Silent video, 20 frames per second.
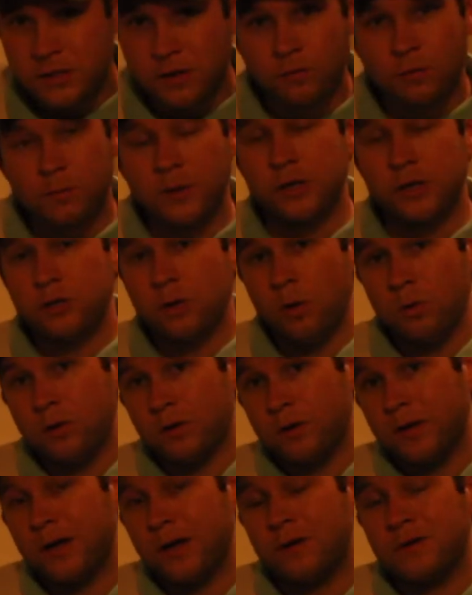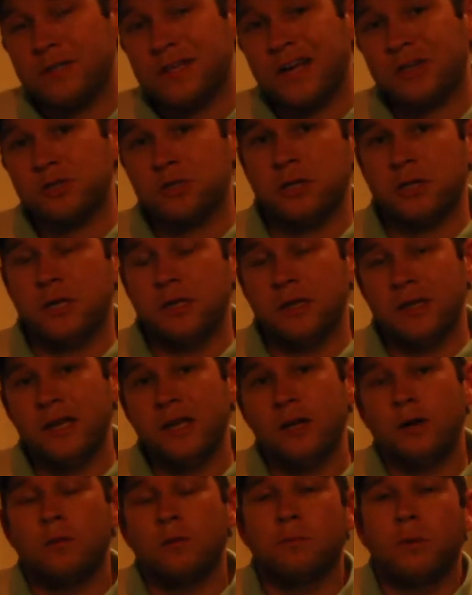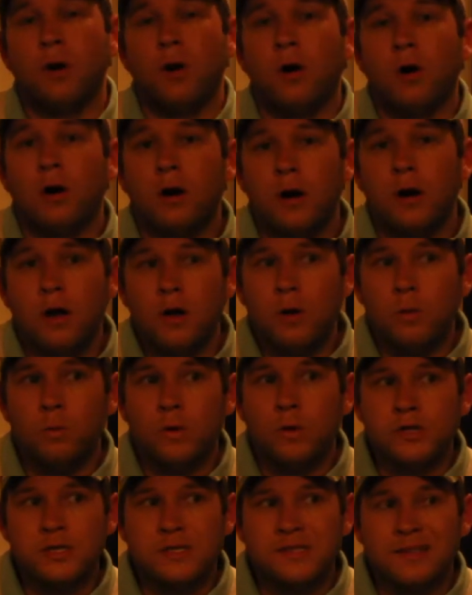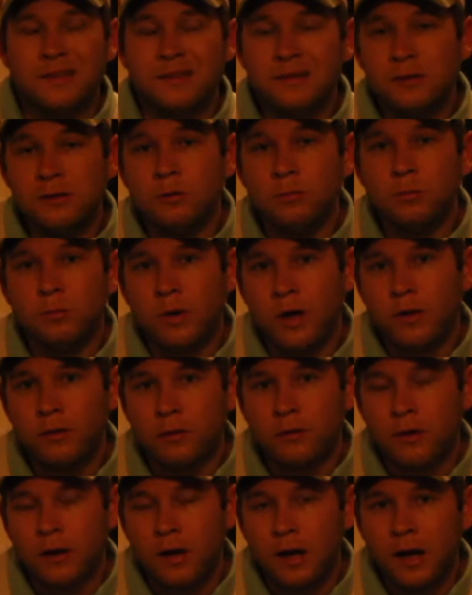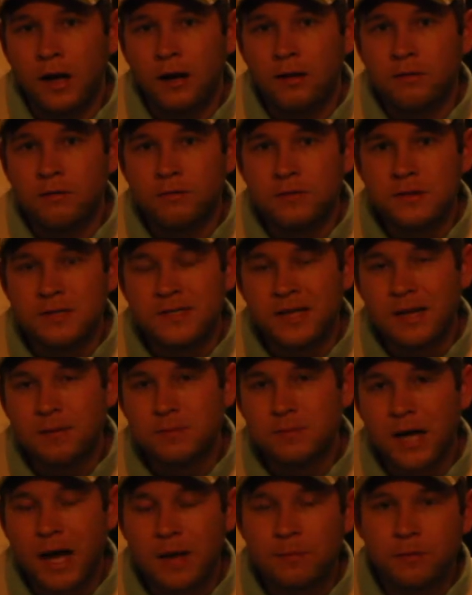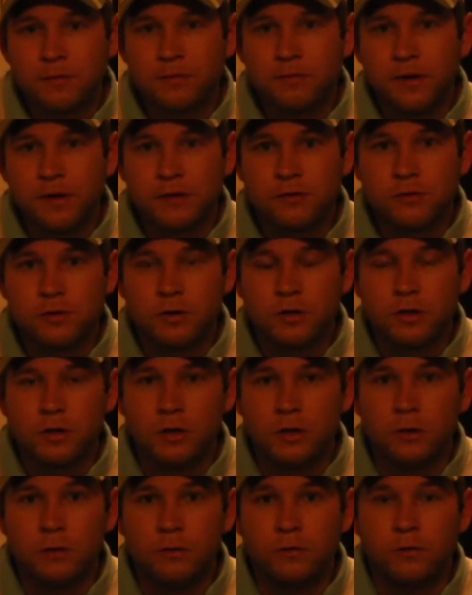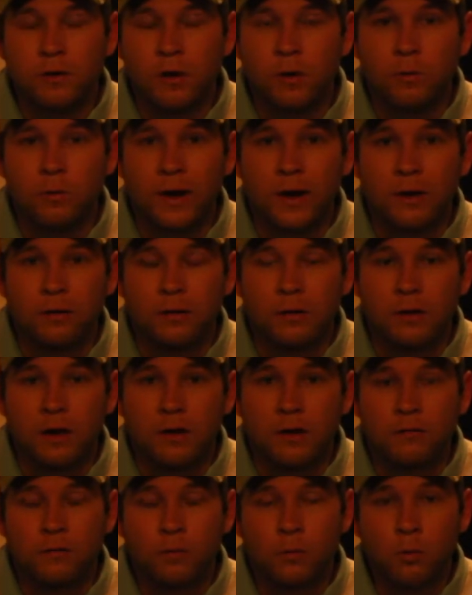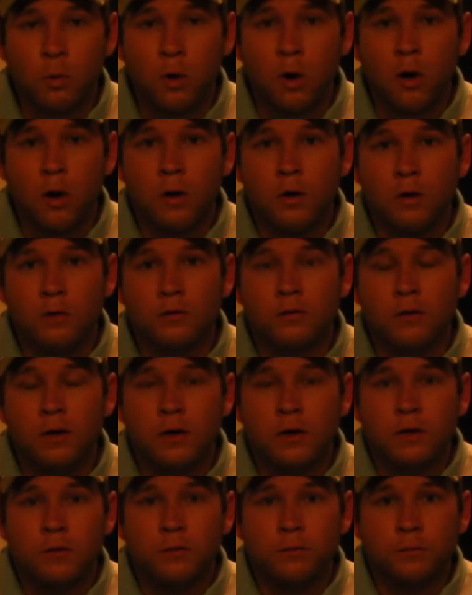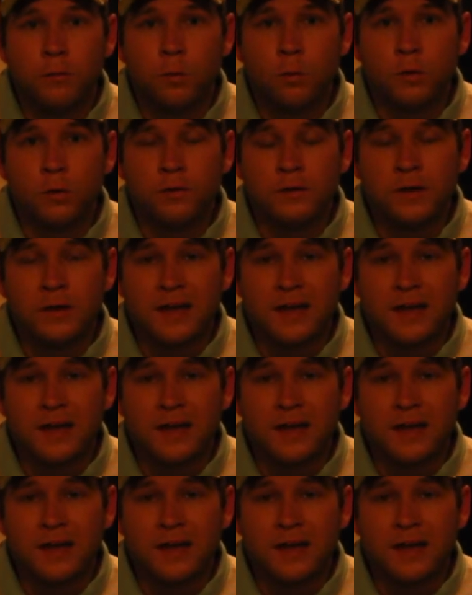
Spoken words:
over my shoulder here is actually a linear bar, which is the little brother of the same type of fixture used around a lot of the walls for the